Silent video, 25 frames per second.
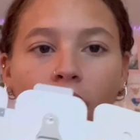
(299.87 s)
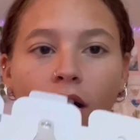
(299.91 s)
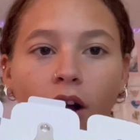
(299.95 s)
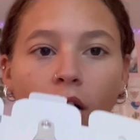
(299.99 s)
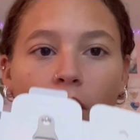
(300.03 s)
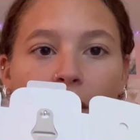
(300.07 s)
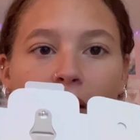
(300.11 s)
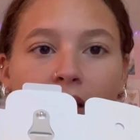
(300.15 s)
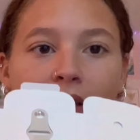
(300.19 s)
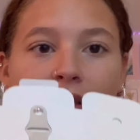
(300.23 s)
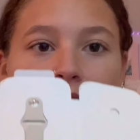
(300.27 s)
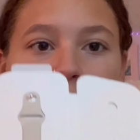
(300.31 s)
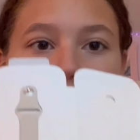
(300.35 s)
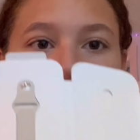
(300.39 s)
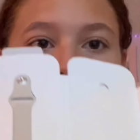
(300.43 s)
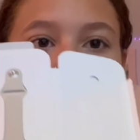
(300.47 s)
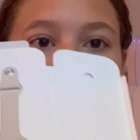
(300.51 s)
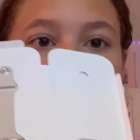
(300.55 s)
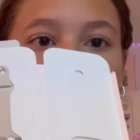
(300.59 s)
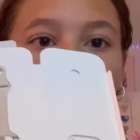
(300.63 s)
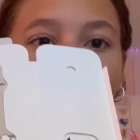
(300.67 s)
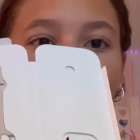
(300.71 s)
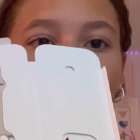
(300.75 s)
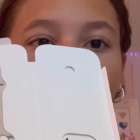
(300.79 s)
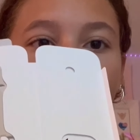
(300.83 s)
Oh, that's
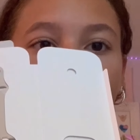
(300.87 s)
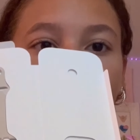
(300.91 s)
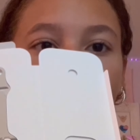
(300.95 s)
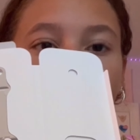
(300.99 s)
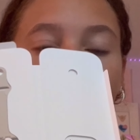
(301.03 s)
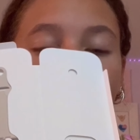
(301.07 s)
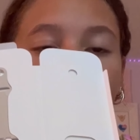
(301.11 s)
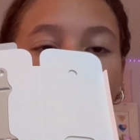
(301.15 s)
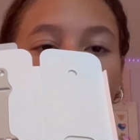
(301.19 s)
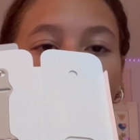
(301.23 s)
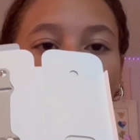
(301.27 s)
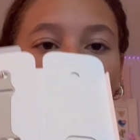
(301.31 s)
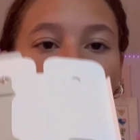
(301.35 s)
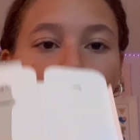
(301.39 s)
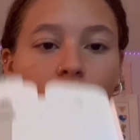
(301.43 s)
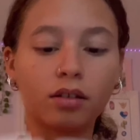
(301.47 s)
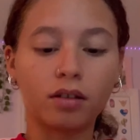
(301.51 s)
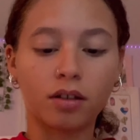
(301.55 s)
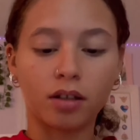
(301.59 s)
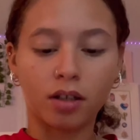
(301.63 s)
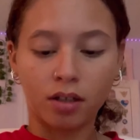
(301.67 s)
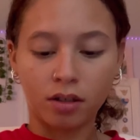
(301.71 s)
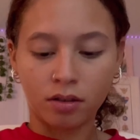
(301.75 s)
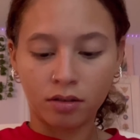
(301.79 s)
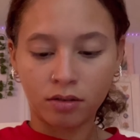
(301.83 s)
a really pretty color.
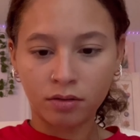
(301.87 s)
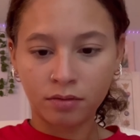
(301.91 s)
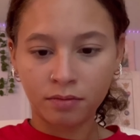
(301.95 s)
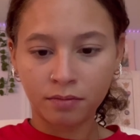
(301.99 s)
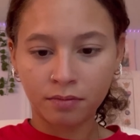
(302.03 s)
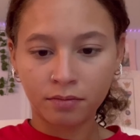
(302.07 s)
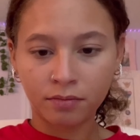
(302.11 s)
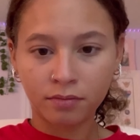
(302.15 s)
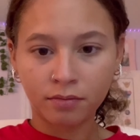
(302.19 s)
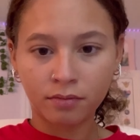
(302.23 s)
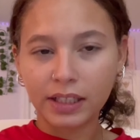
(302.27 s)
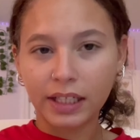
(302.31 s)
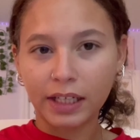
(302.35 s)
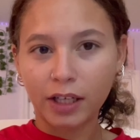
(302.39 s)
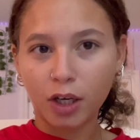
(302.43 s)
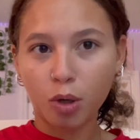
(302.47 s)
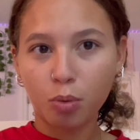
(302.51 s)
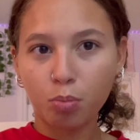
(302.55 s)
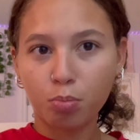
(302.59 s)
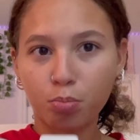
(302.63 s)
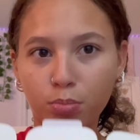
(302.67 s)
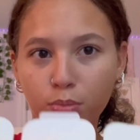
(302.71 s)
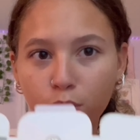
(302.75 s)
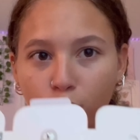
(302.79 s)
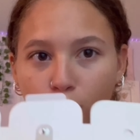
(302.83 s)
It's like
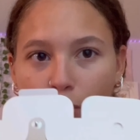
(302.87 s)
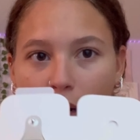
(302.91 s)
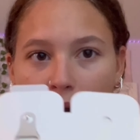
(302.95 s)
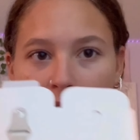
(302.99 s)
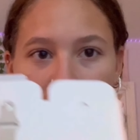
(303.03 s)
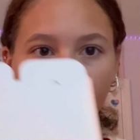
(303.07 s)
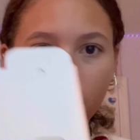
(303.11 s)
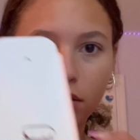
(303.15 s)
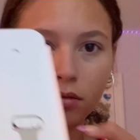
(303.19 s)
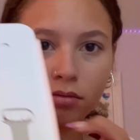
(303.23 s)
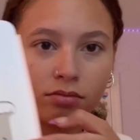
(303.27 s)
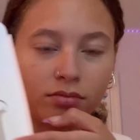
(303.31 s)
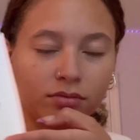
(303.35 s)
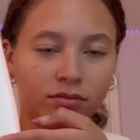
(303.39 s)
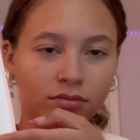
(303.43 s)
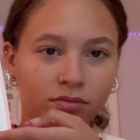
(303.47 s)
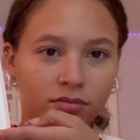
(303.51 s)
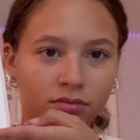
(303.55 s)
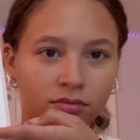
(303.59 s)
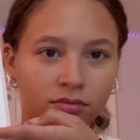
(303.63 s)
a brown,